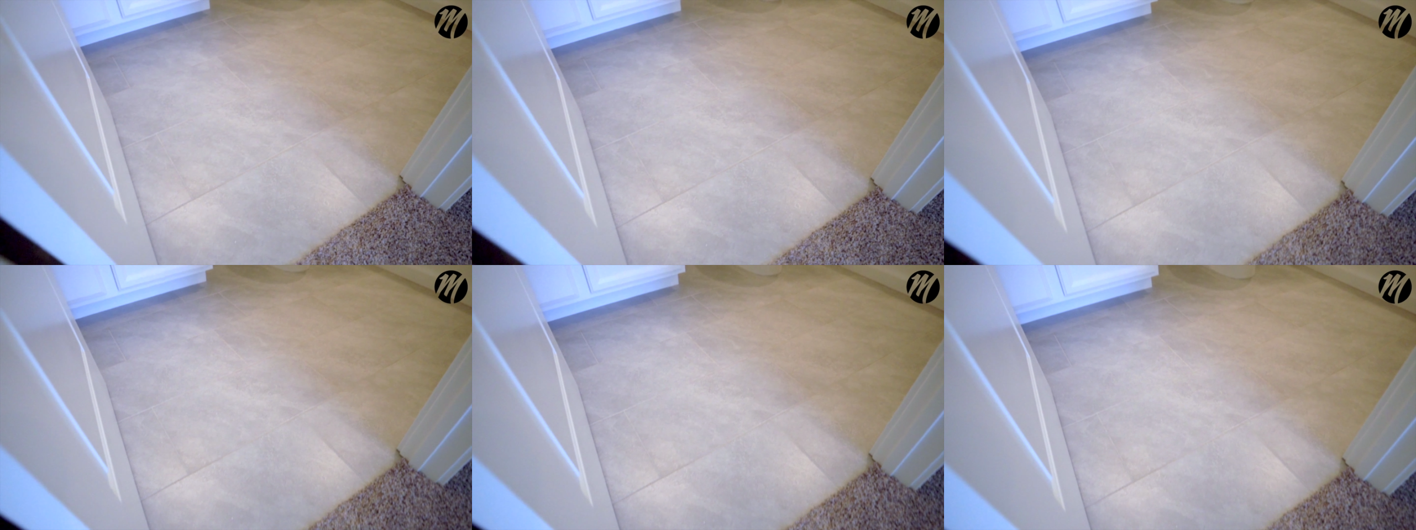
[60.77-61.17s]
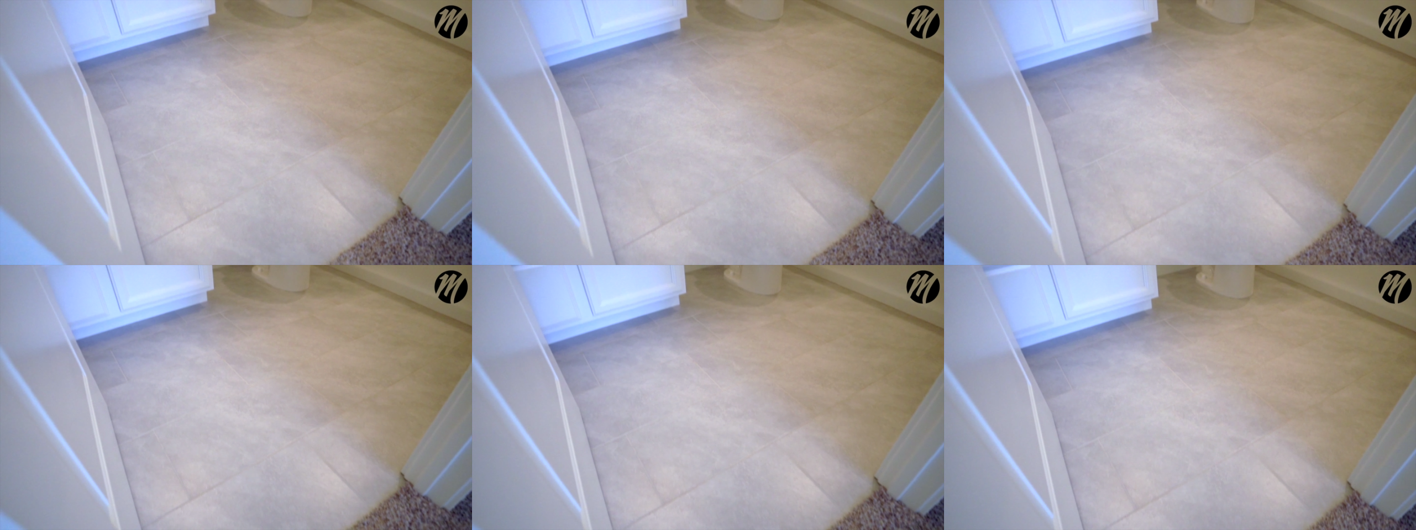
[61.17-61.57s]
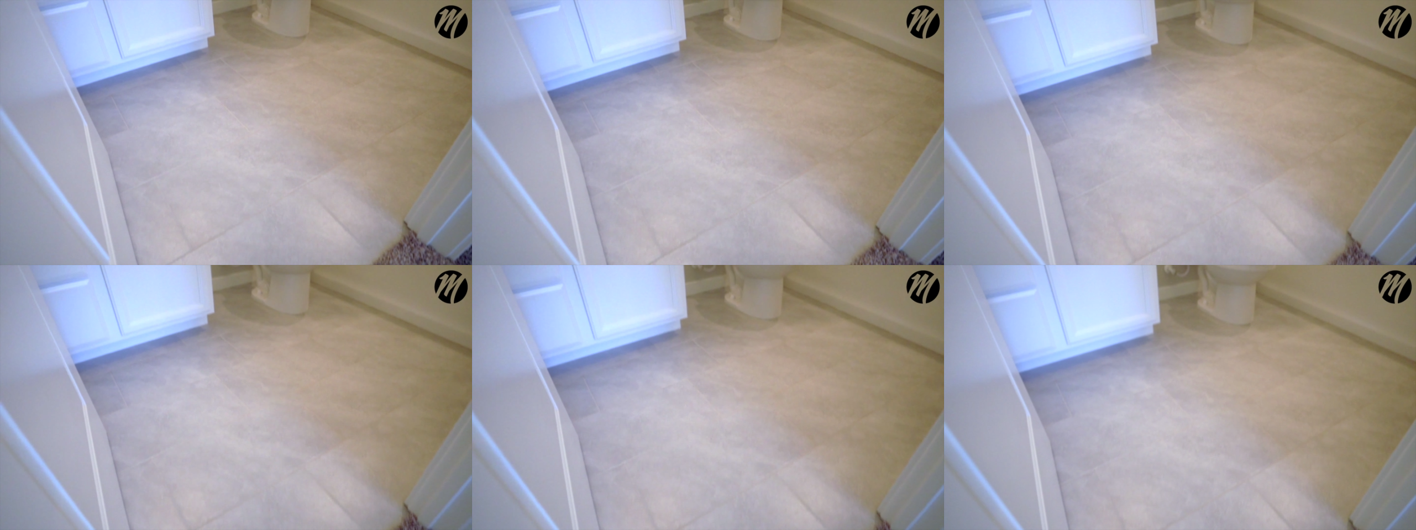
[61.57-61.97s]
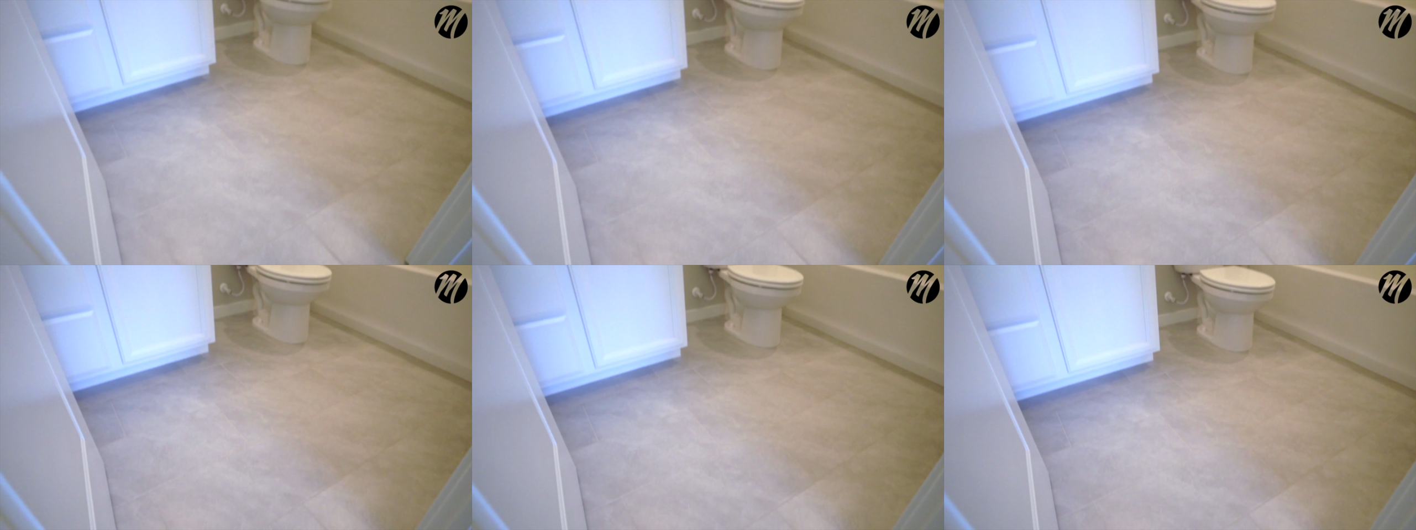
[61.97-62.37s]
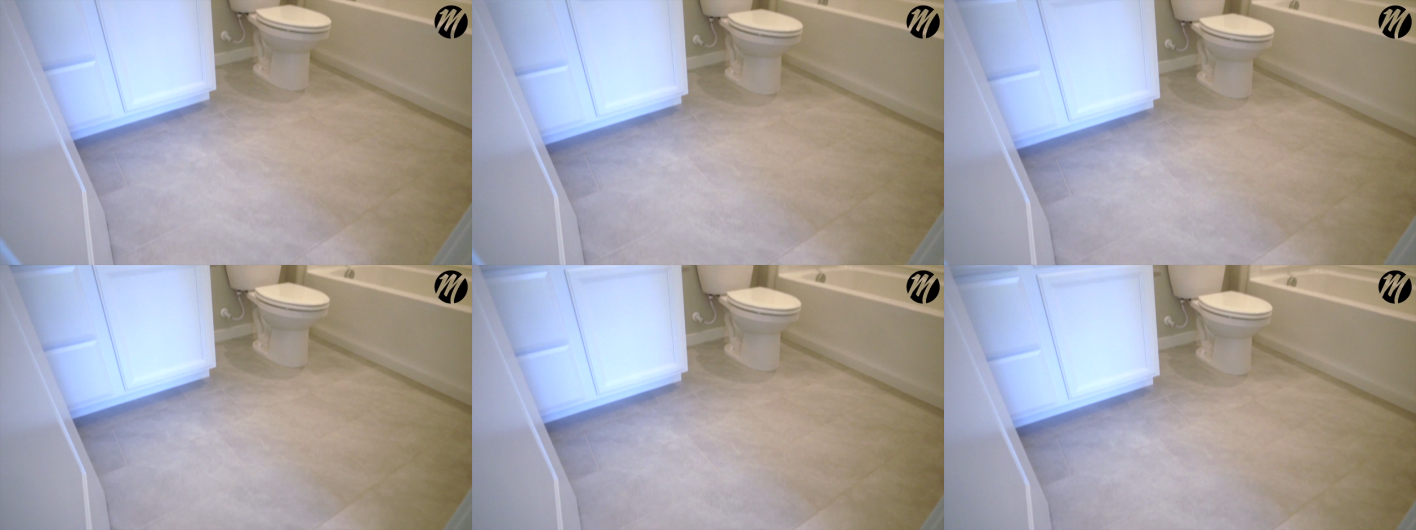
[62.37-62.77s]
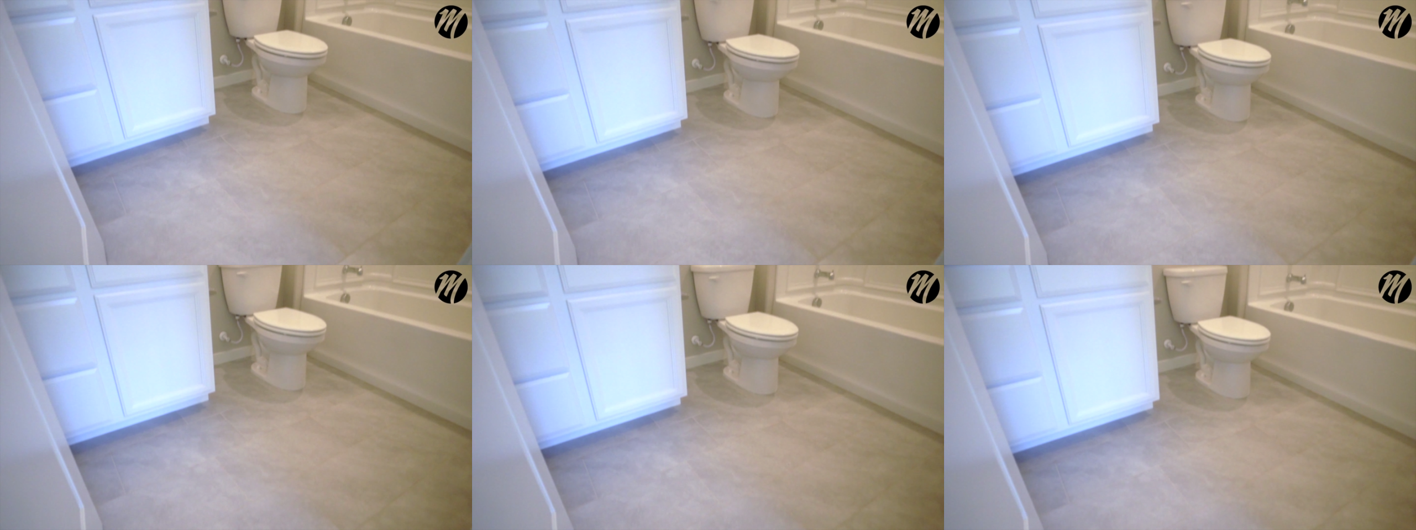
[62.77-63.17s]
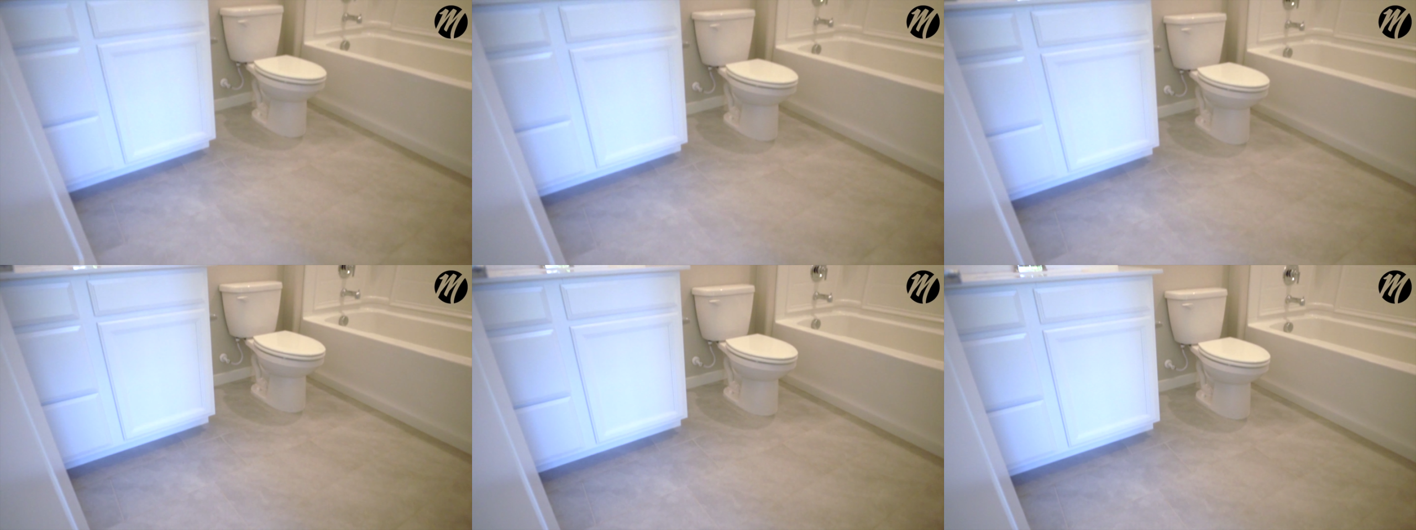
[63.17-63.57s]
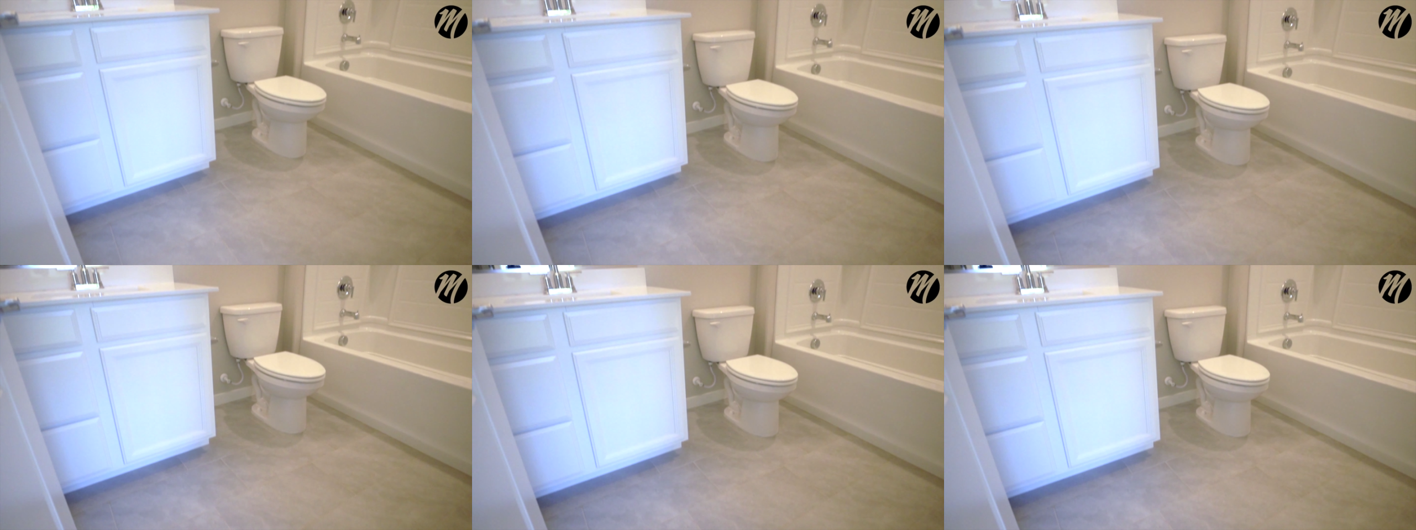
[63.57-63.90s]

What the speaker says: Nobody's mouth can be seen.